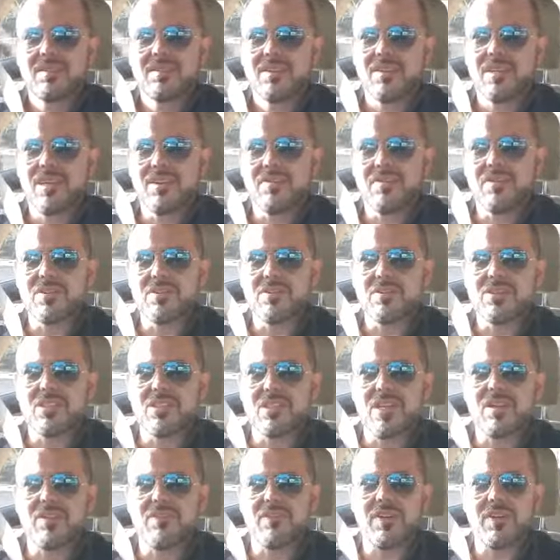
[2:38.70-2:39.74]
give
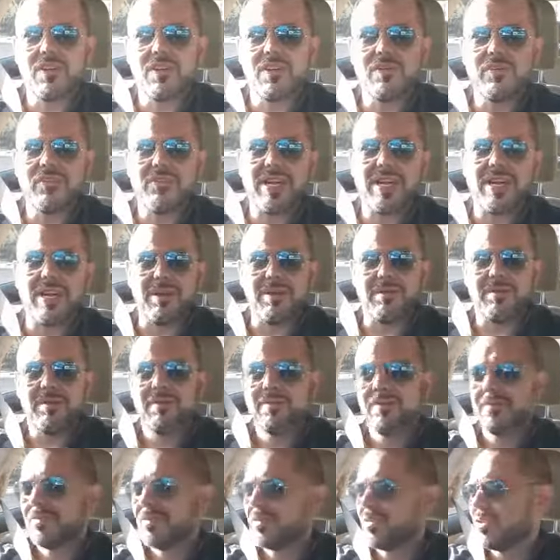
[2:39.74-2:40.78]
yourself enough time
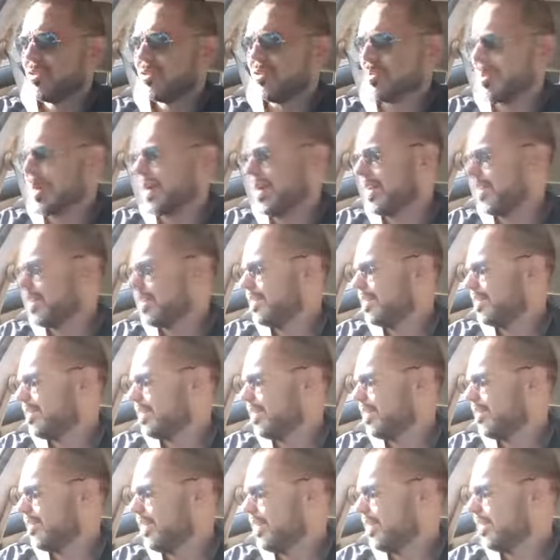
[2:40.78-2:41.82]
to market this
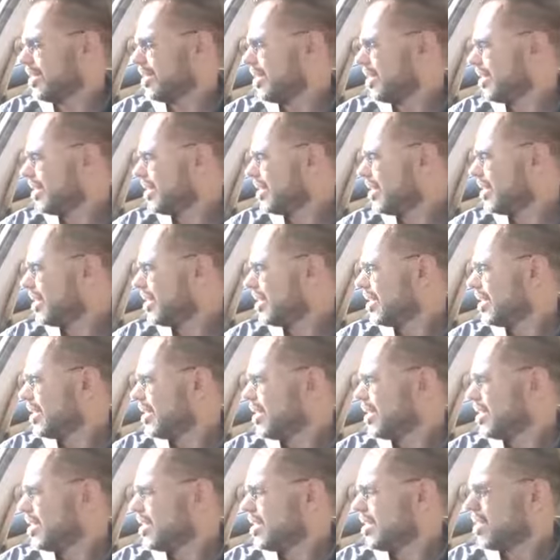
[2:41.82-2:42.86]
event.
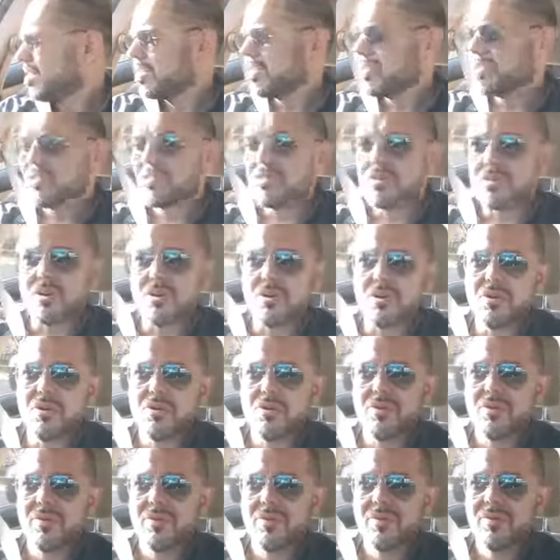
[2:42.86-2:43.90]

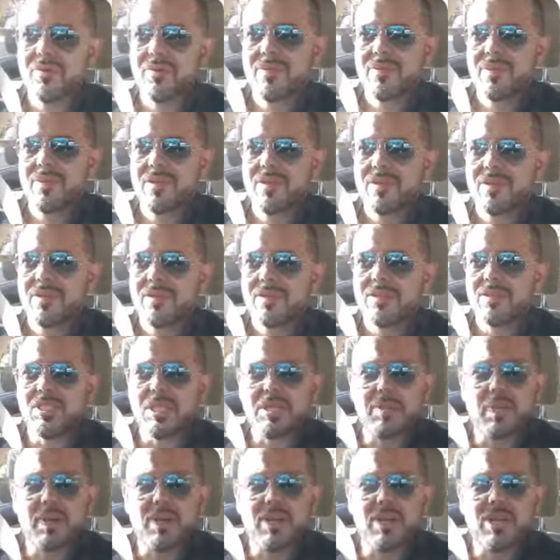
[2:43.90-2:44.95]
So
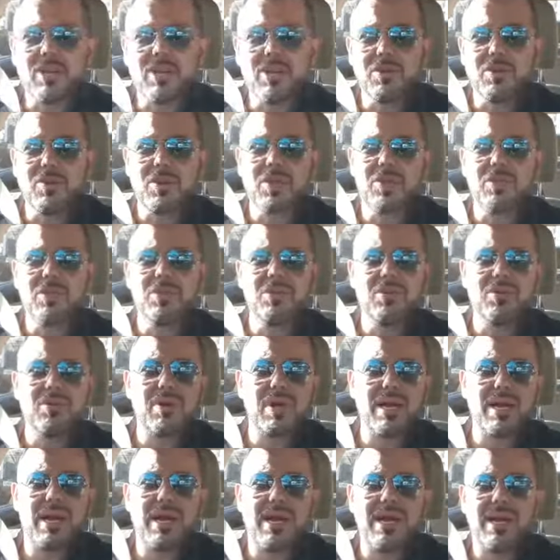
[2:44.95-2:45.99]
typically you wouldn't do
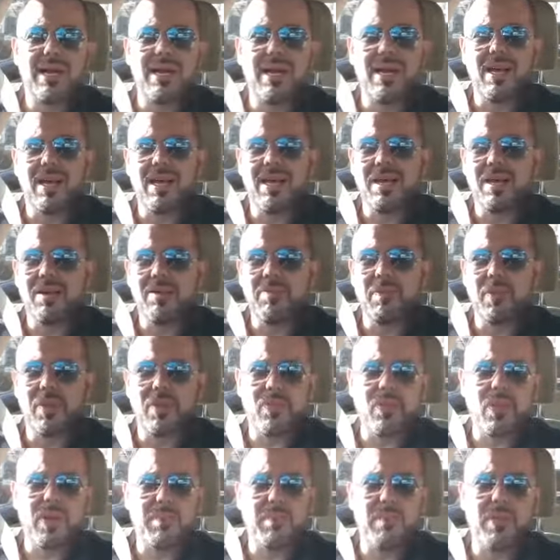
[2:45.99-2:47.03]
a
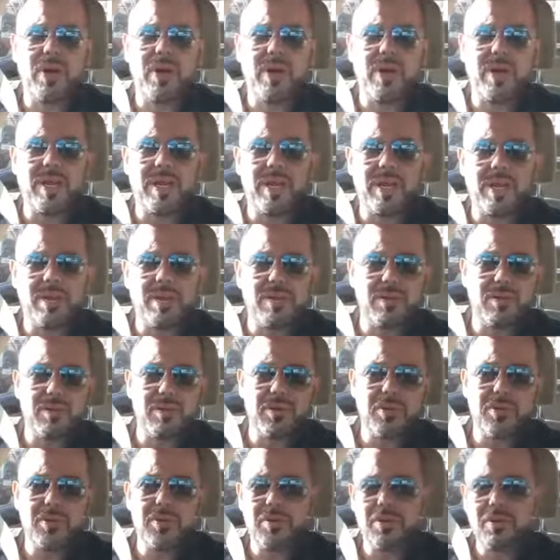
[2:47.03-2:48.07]
birthday party
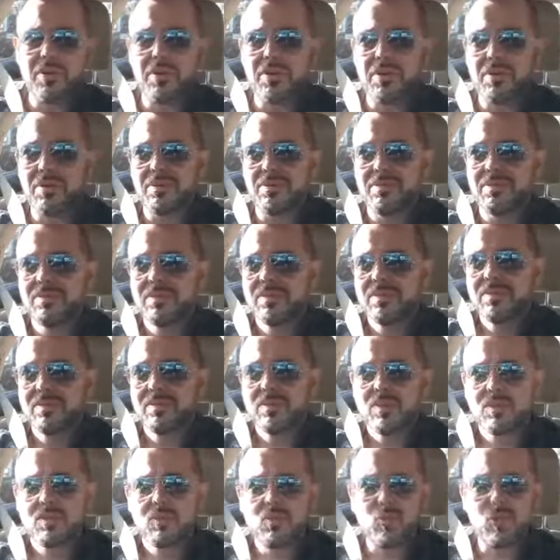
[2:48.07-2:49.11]
or
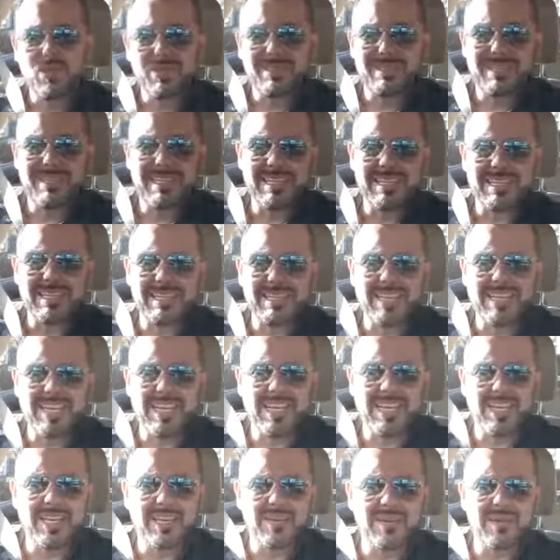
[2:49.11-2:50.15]
Sweet
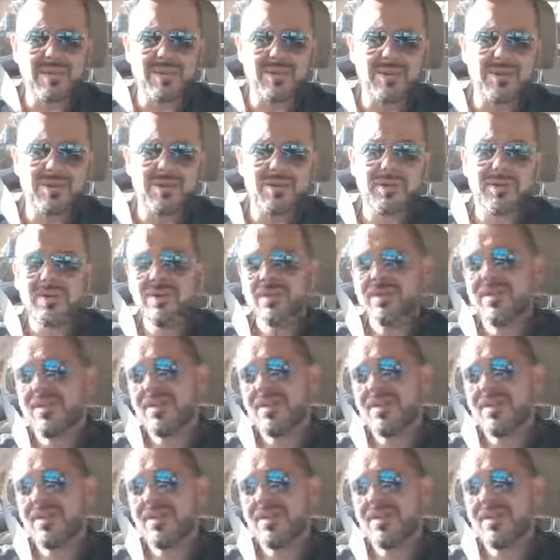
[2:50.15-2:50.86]
16 or